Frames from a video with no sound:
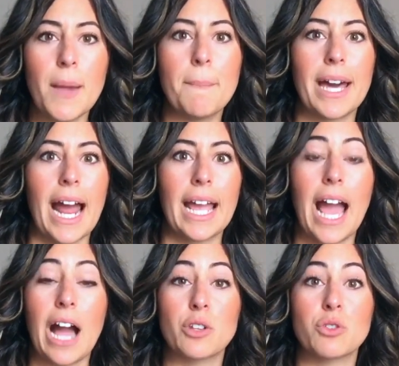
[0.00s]
But I
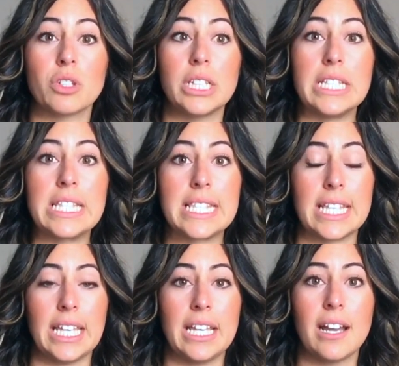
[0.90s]
actually
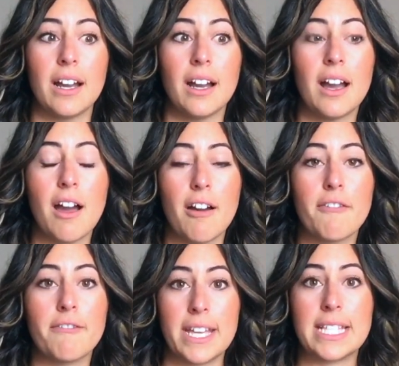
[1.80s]
see
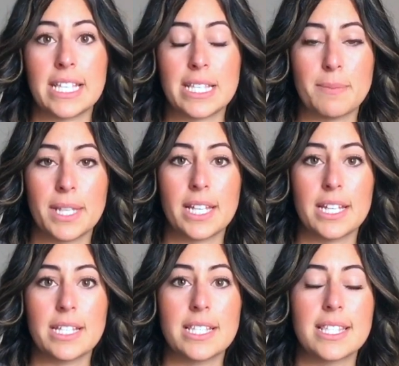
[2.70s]
faces
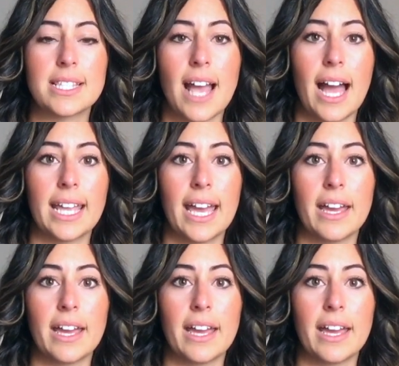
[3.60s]
because I